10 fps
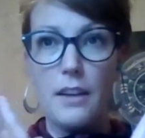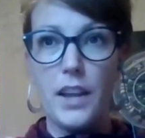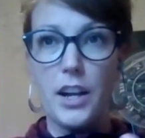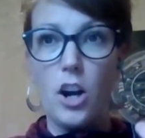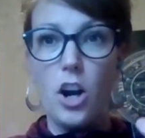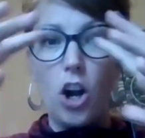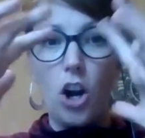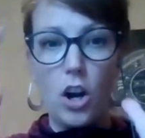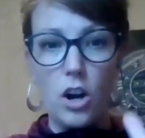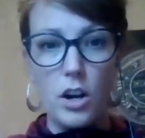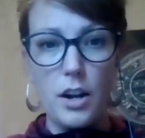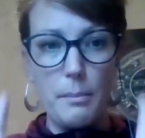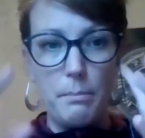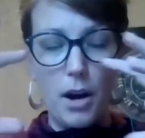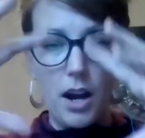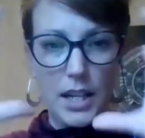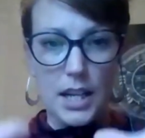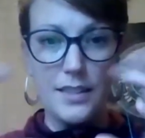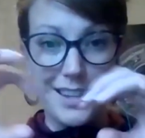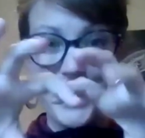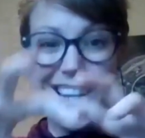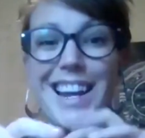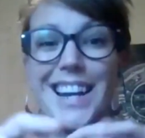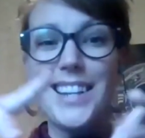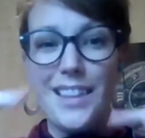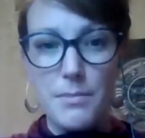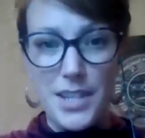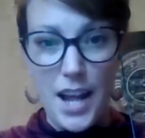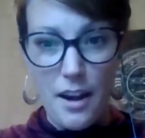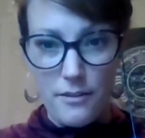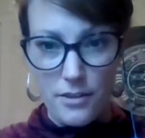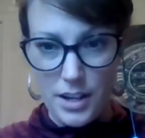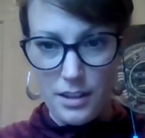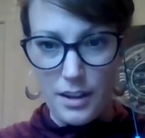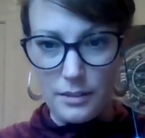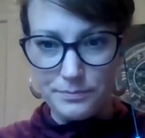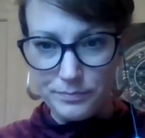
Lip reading: like a hard body that's connecting them to everything.